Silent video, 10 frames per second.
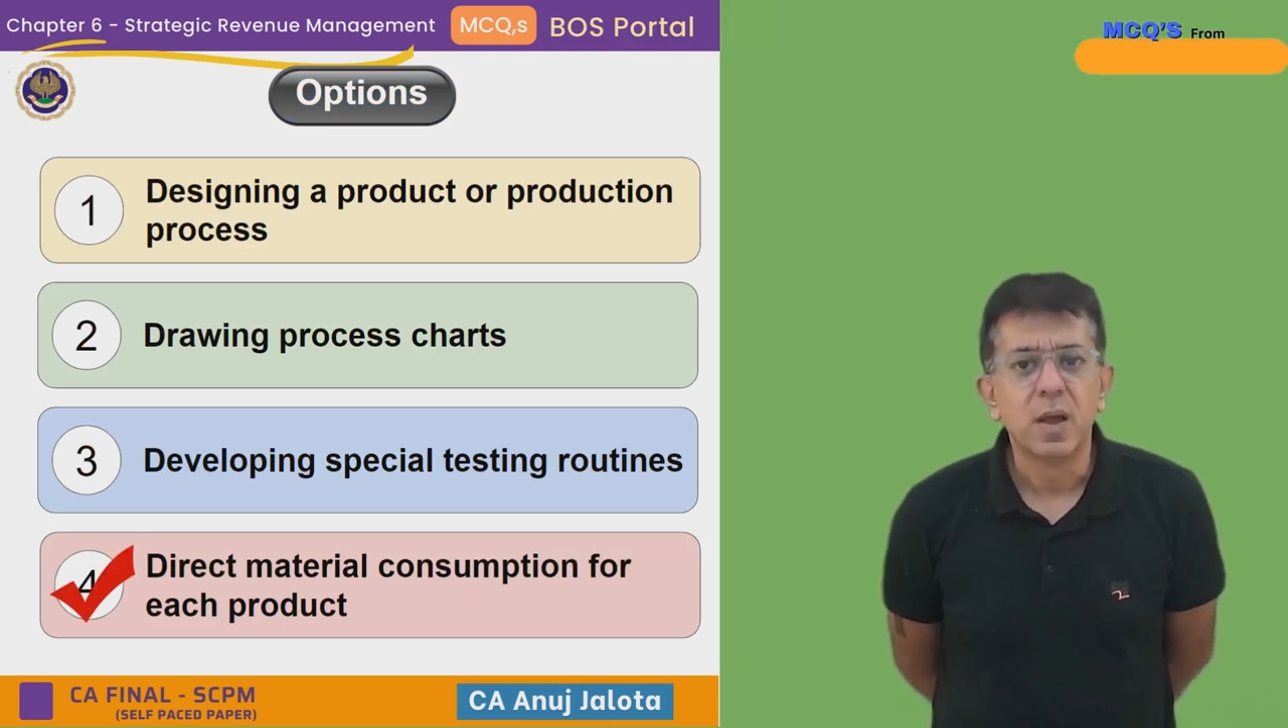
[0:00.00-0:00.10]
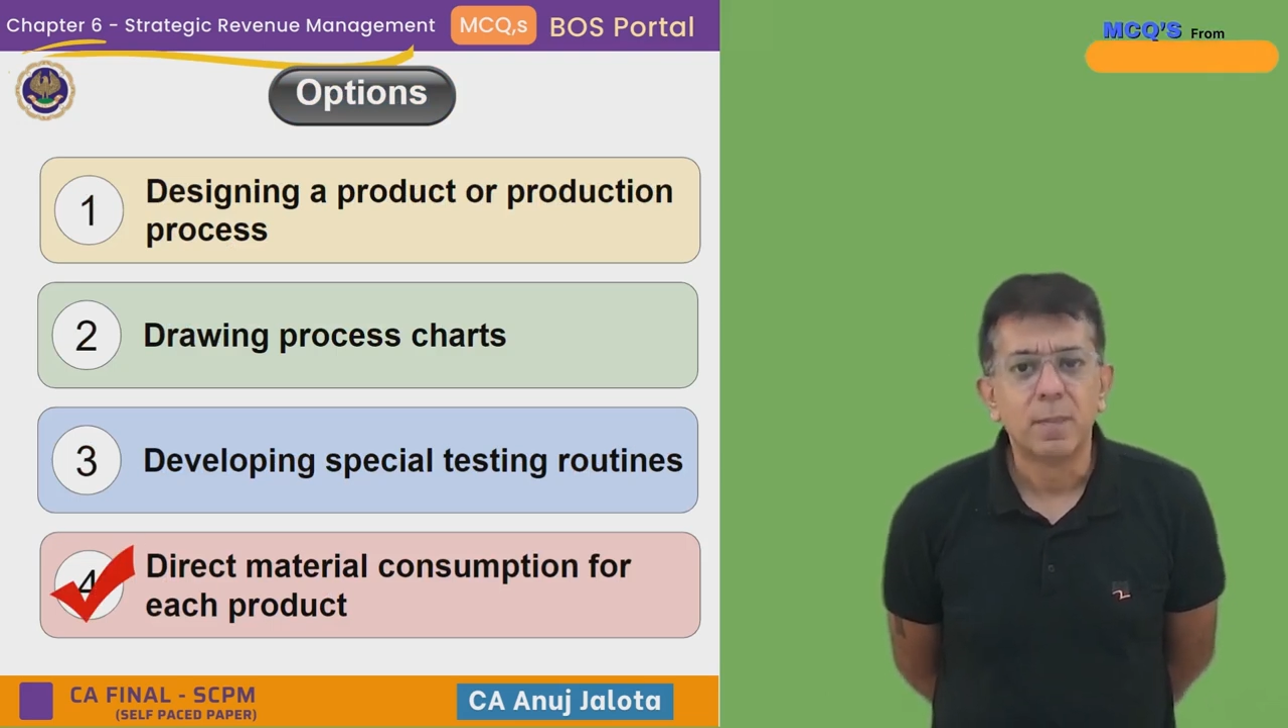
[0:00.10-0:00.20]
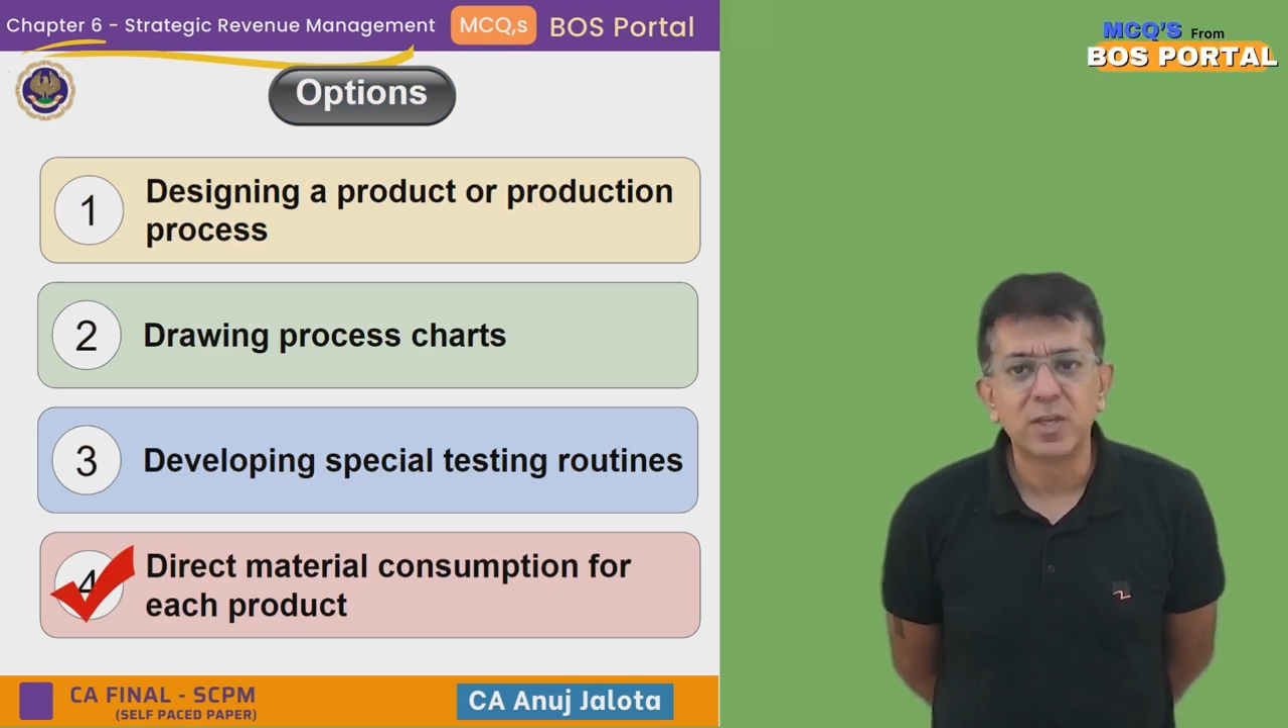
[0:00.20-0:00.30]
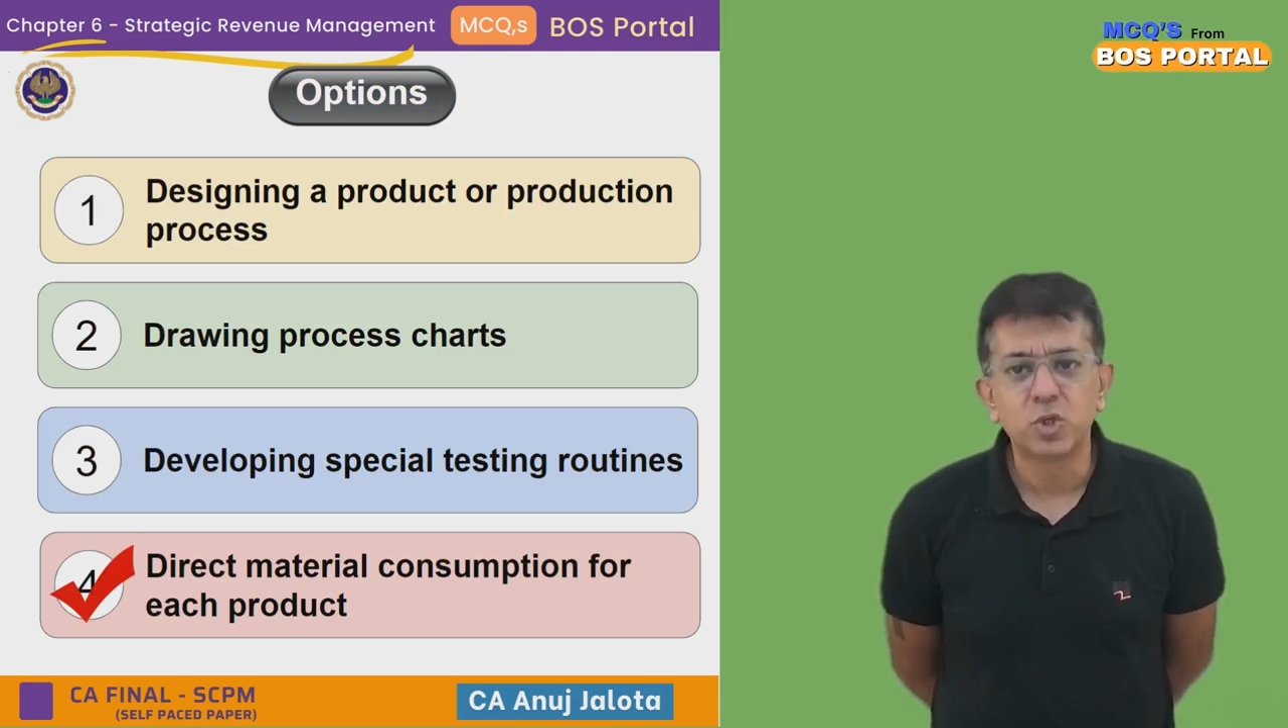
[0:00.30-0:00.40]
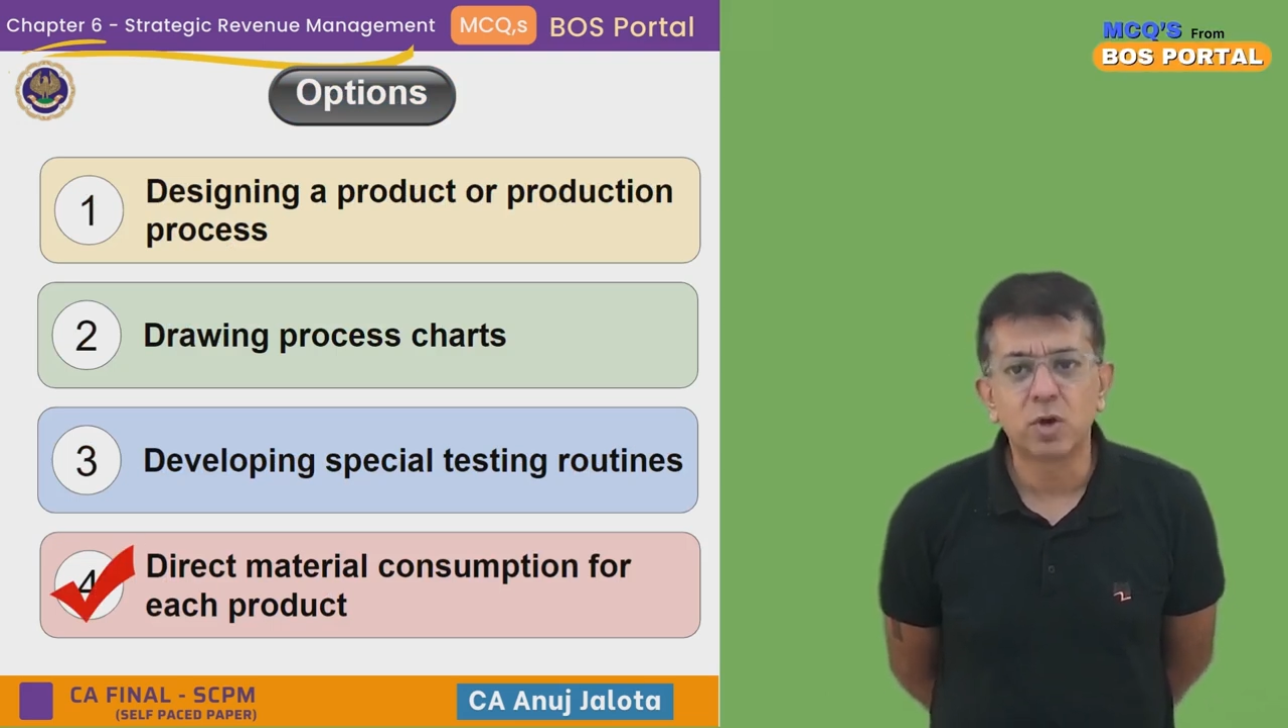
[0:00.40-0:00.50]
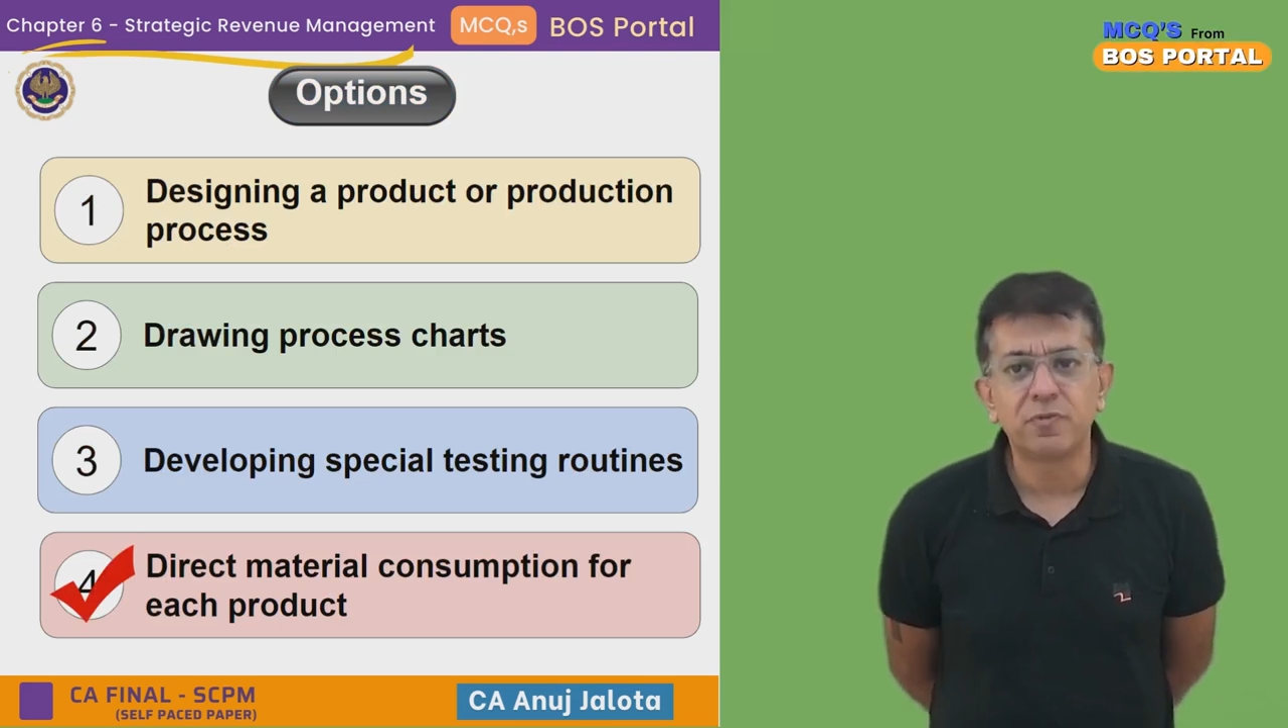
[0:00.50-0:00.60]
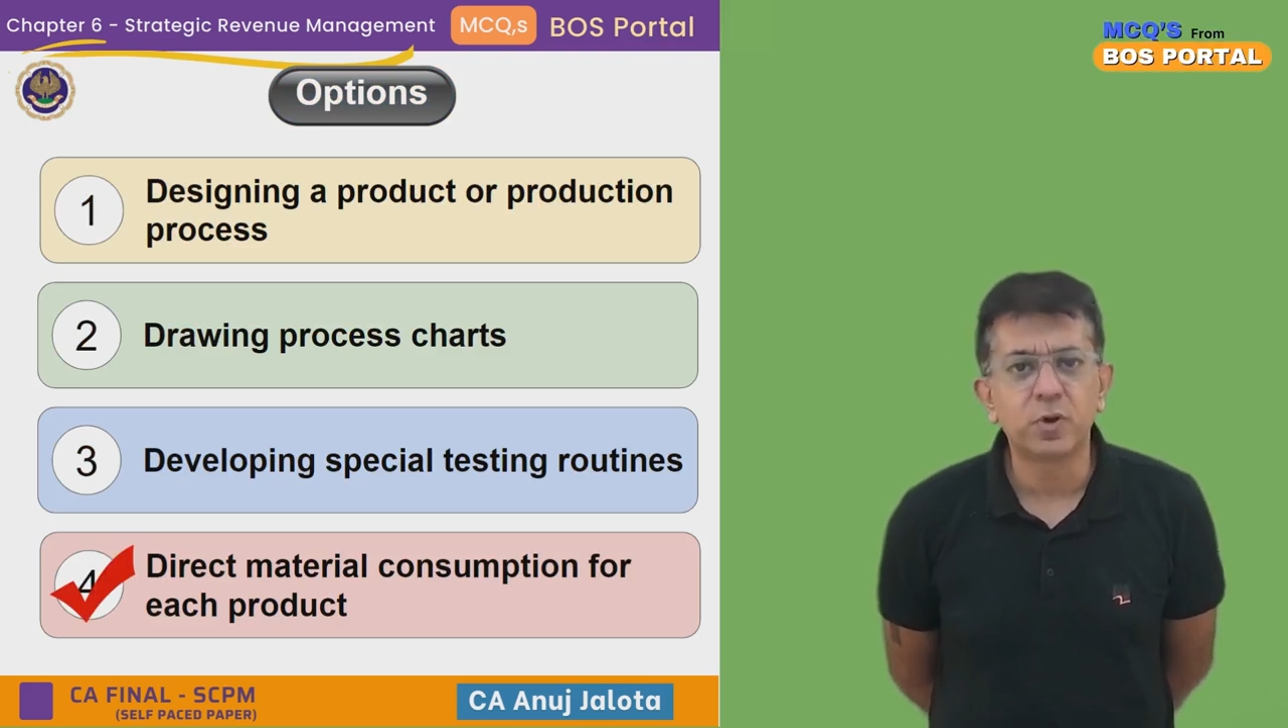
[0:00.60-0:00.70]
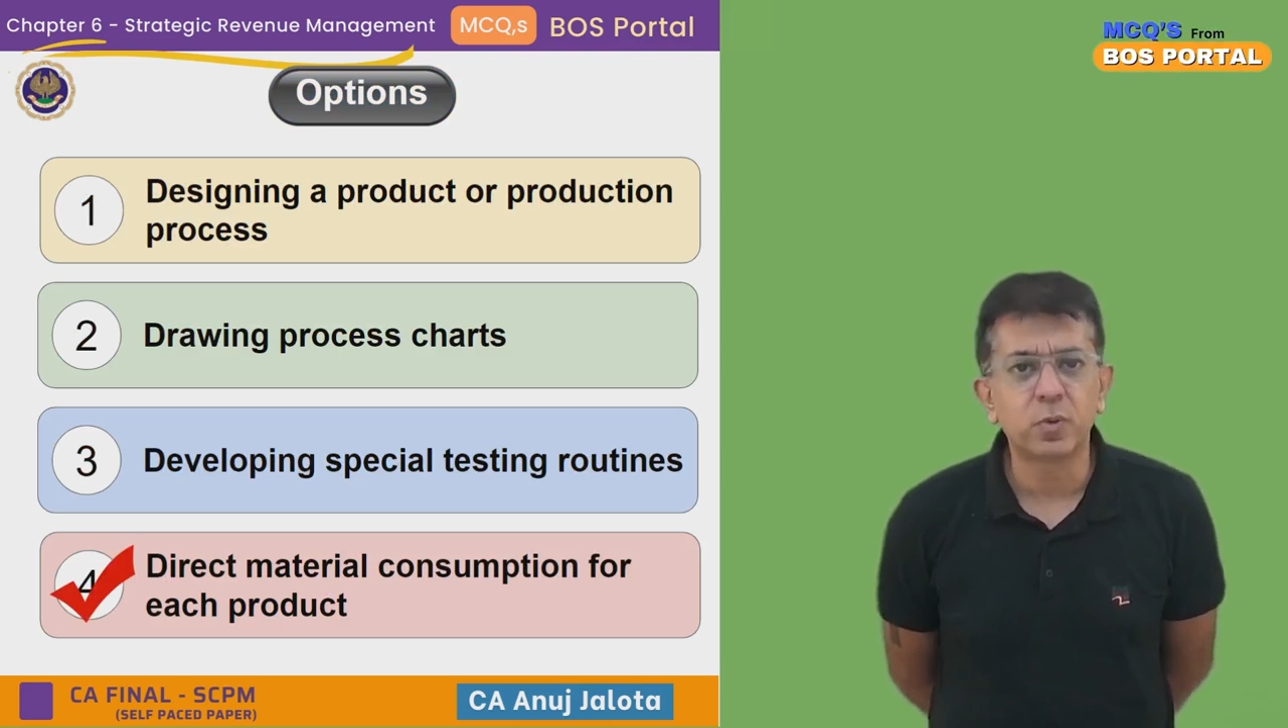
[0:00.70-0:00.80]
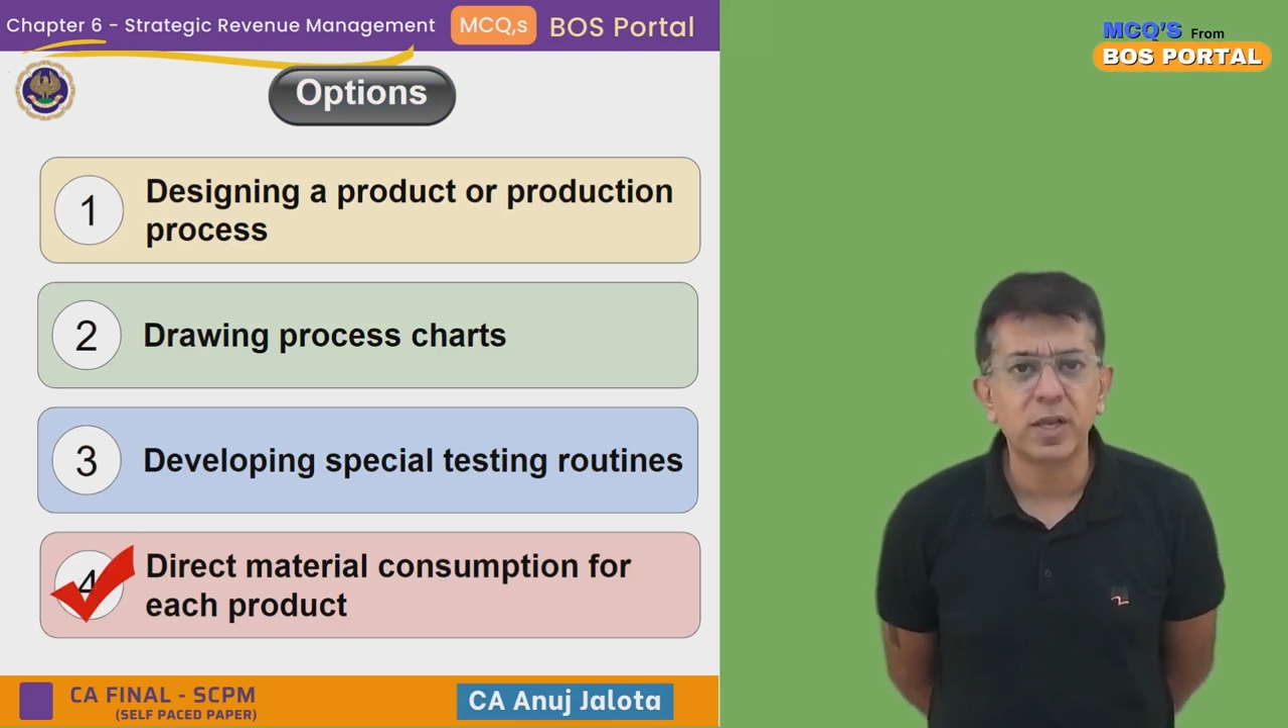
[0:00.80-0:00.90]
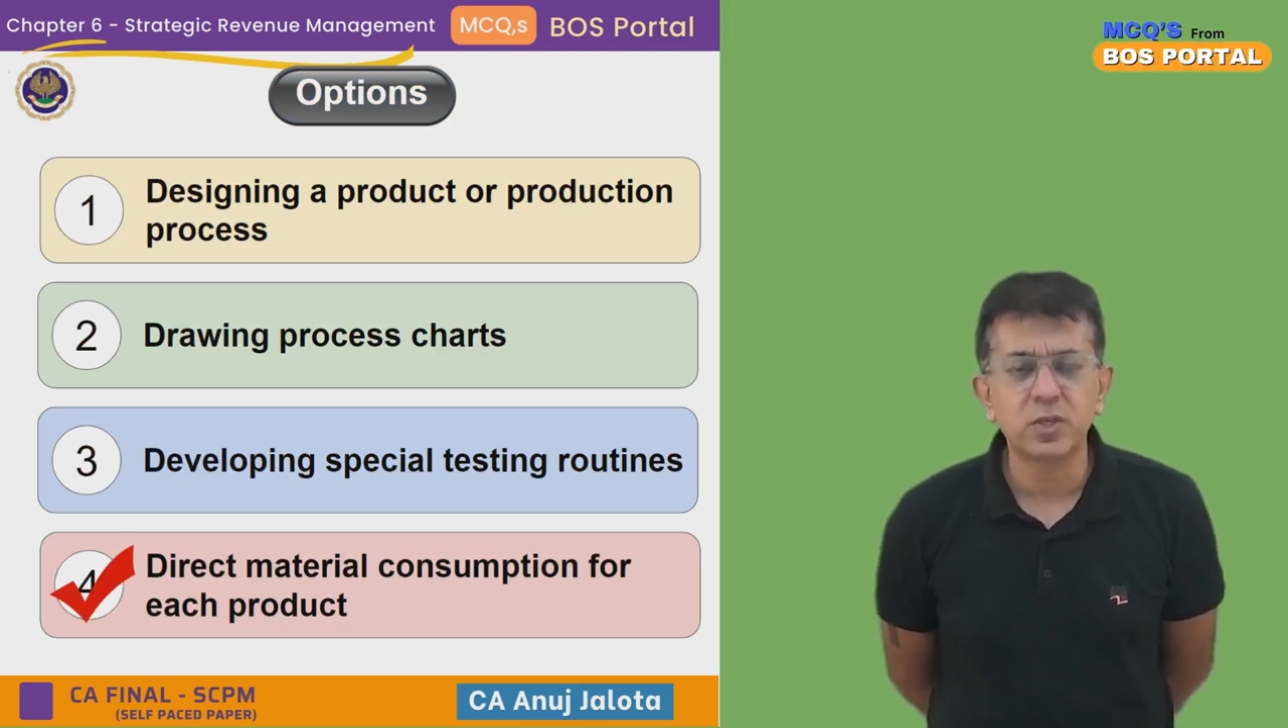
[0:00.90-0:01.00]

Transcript: My job for today